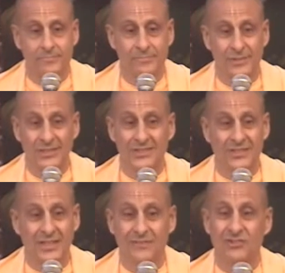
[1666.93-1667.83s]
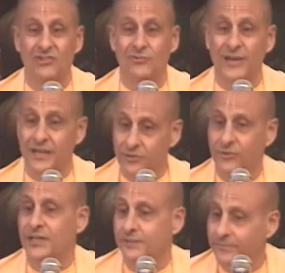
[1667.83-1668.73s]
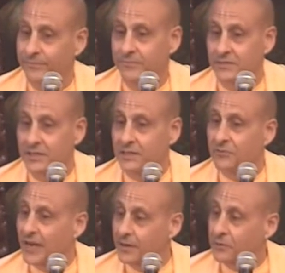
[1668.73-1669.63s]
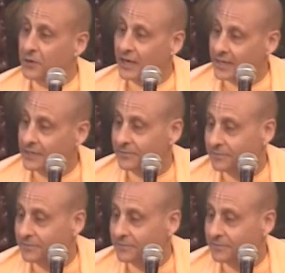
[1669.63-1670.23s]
But instead of surrendering, he ran away.